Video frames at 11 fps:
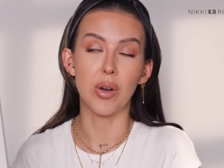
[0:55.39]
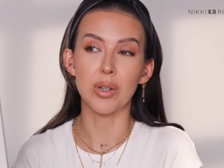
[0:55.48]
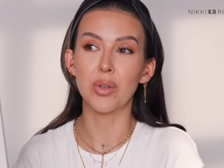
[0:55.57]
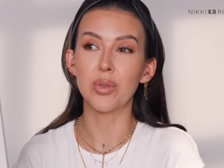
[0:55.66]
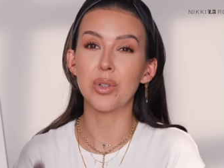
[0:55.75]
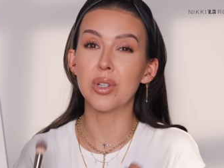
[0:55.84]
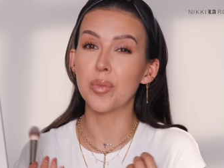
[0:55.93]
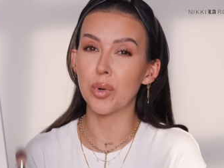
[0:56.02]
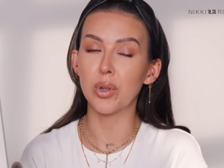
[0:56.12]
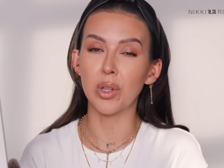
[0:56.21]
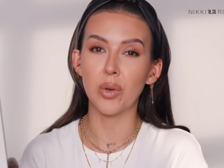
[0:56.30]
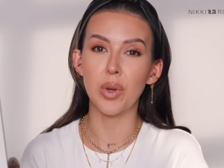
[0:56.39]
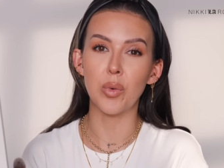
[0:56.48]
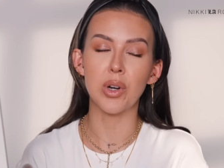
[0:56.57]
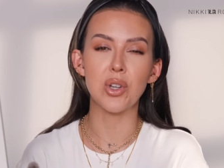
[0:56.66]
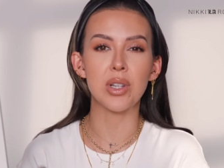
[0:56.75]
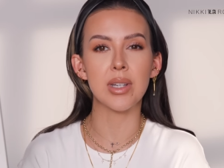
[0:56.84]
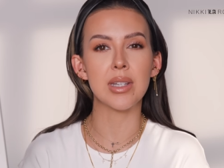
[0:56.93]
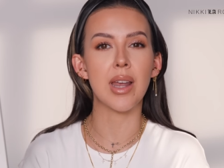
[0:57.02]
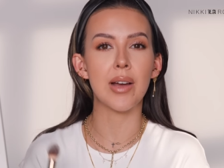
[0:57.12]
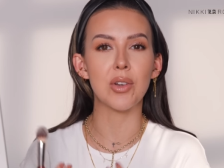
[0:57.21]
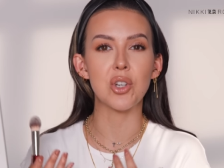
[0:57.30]
also super glowy where it just doesn't
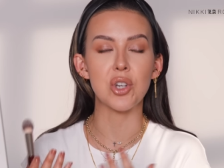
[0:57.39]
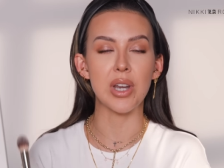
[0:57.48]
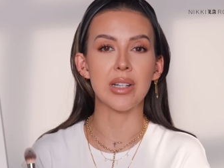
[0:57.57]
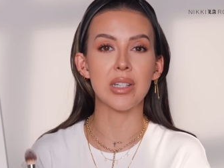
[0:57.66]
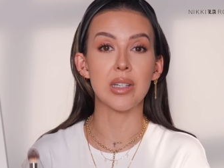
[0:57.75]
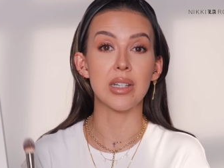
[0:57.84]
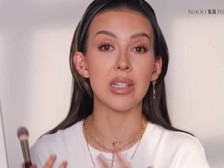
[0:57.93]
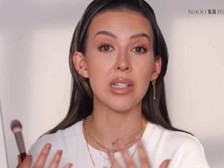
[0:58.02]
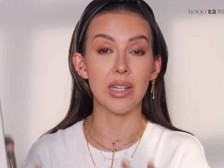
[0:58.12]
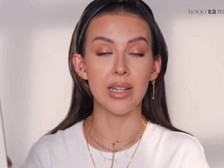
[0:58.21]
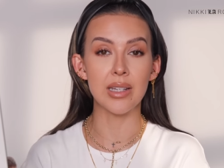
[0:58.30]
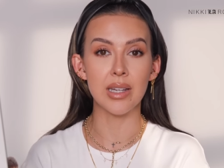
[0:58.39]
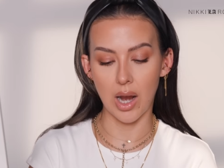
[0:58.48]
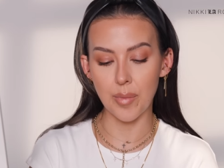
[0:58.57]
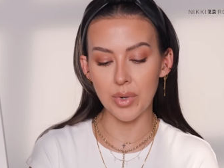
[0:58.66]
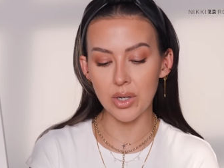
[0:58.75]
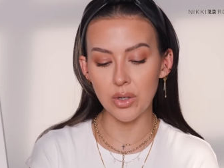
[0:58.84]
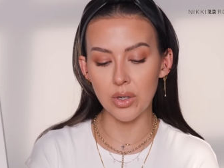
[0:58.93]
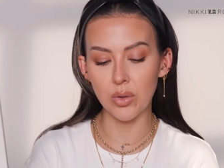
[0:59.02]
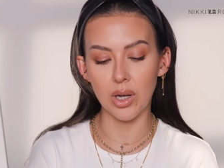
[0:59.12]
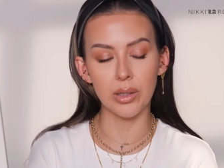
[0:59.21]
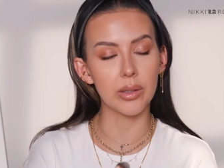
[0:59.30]
have a chance to sit. I'm gonna
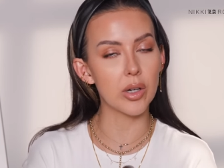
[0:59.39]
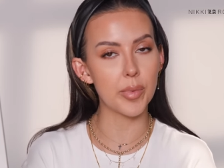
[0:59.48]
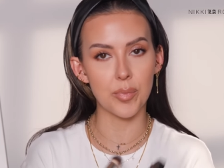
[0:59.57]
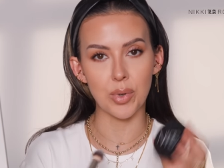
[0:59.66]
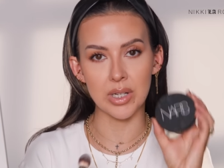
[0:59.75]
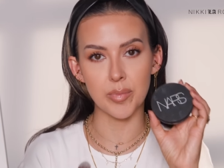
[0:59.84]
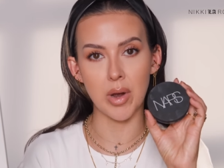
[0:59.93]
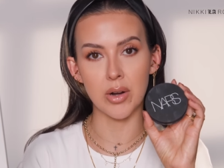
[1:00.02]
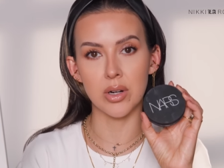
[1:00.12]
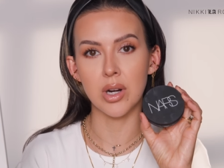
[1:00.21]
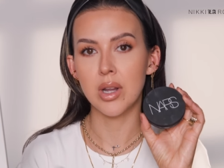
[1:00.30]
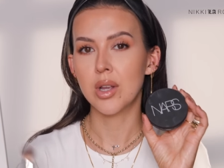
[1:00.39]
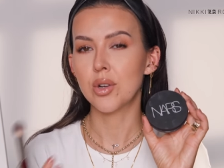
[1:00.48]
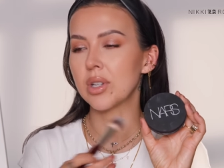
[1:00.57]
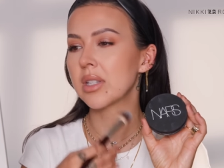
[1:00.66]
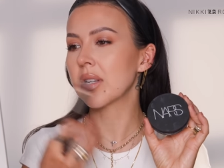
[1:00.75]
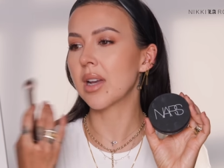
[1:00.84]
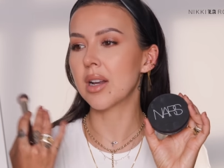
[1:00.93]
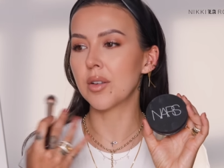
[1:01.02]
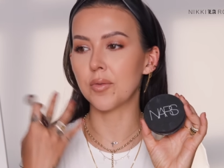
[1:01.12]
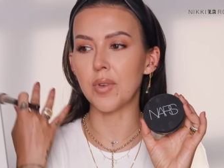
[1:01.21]
do a little bit of pressed powder just to kind of